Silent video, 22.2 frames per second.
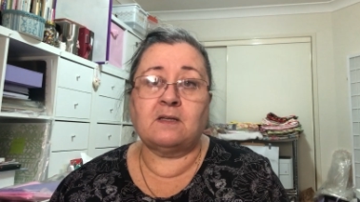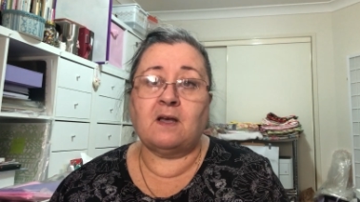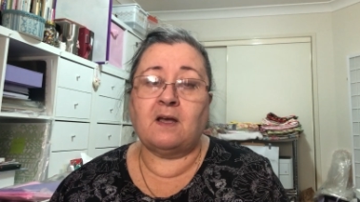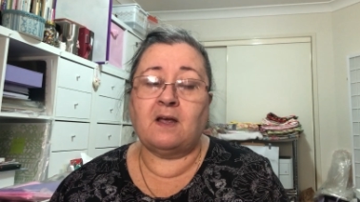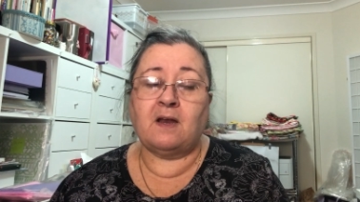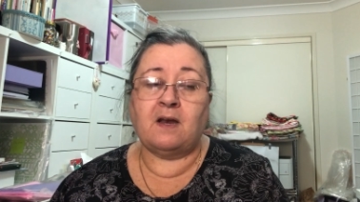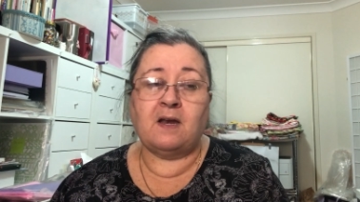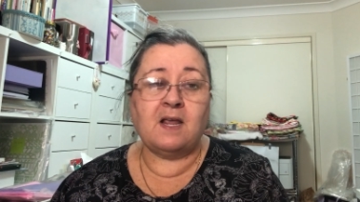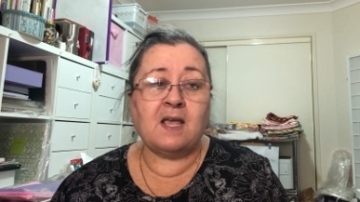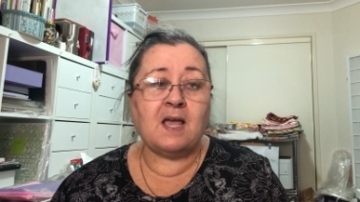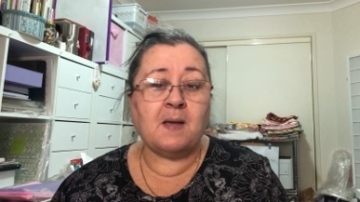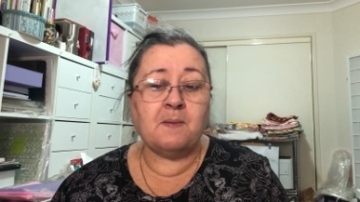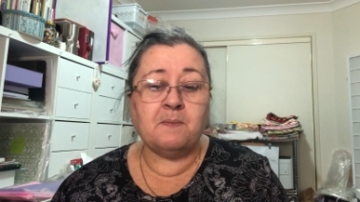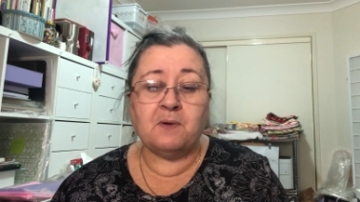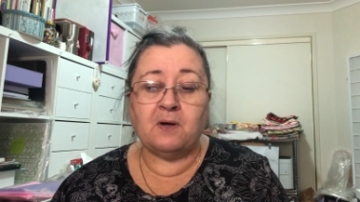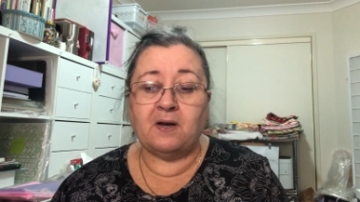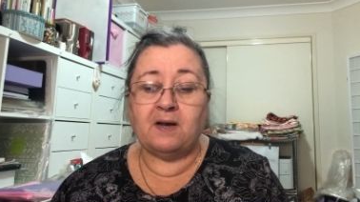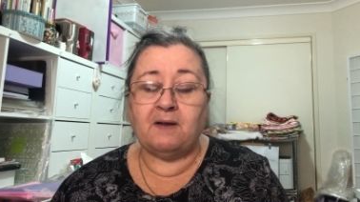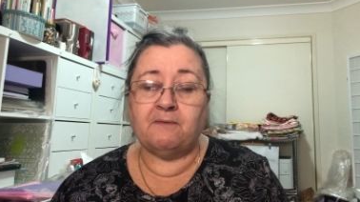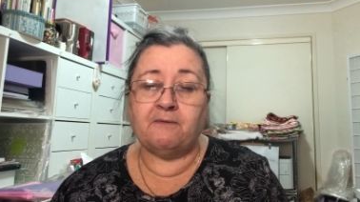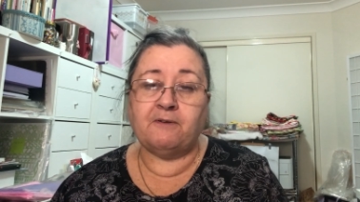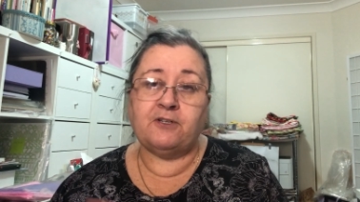I only come
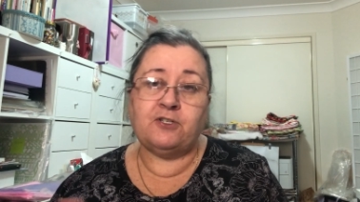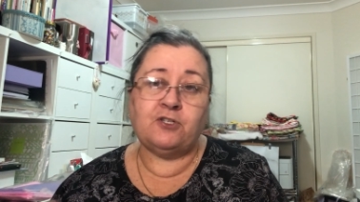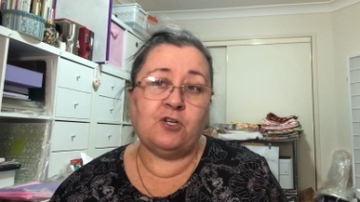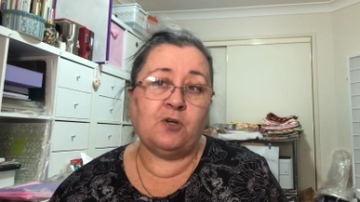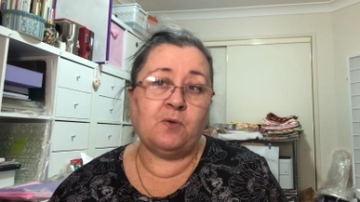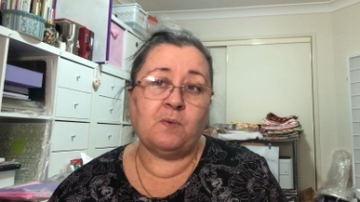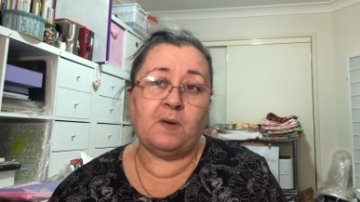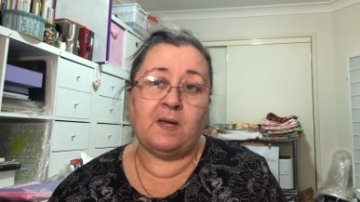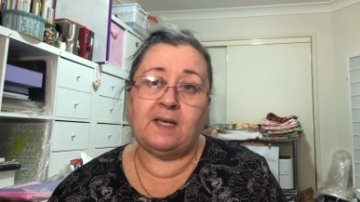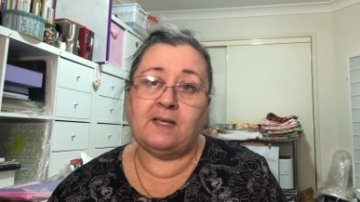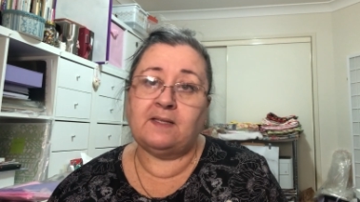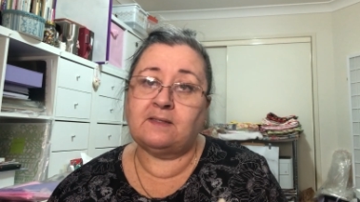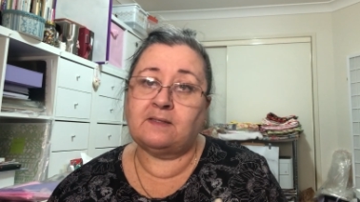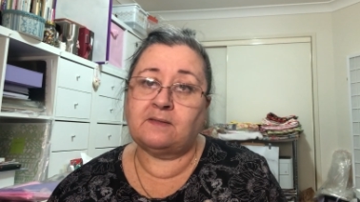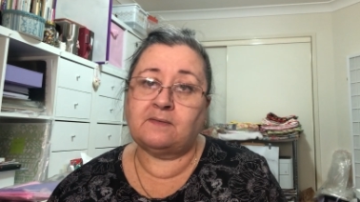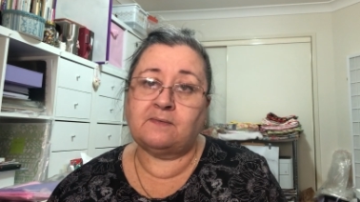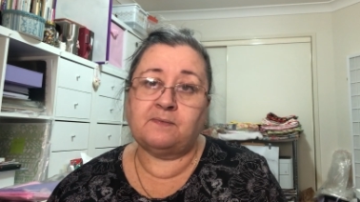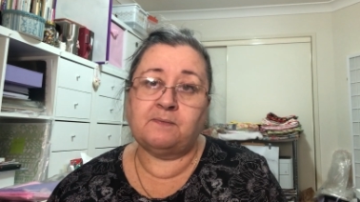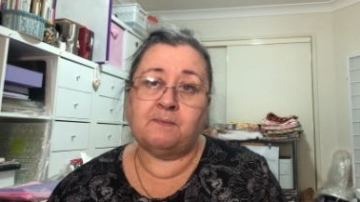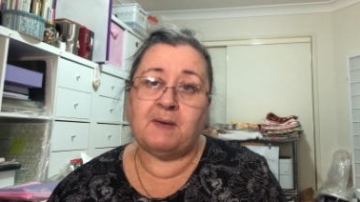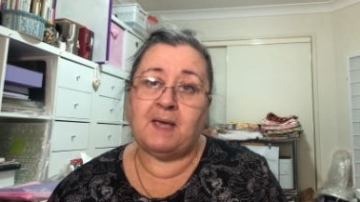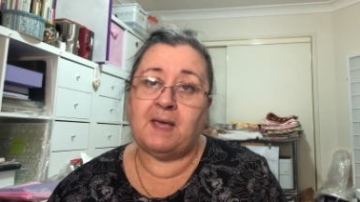on every 2
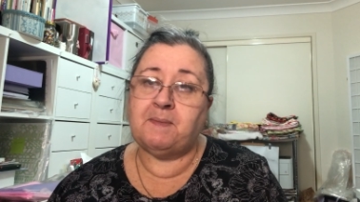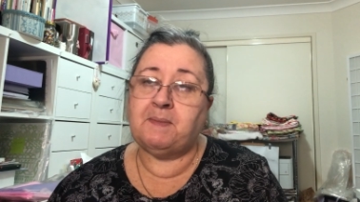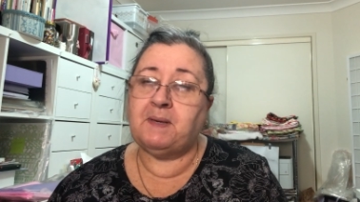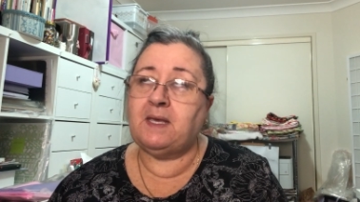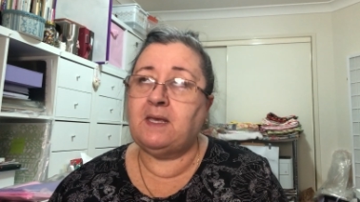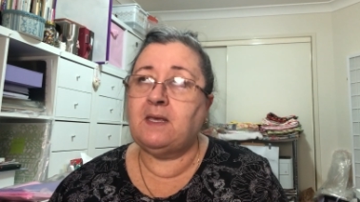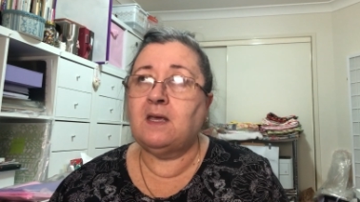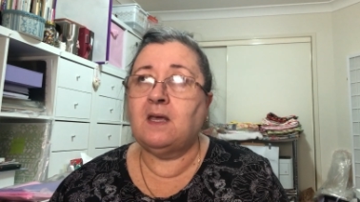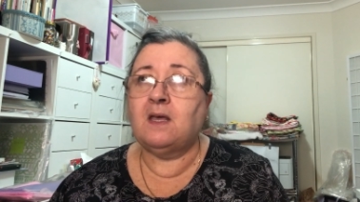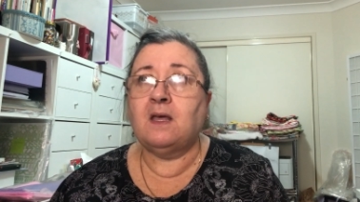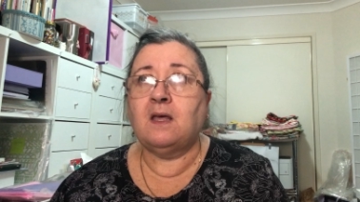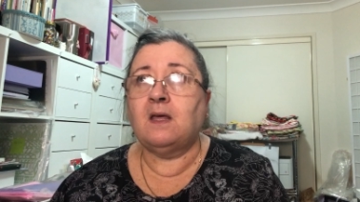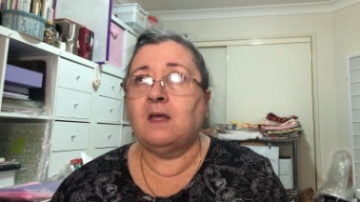weeks, maybe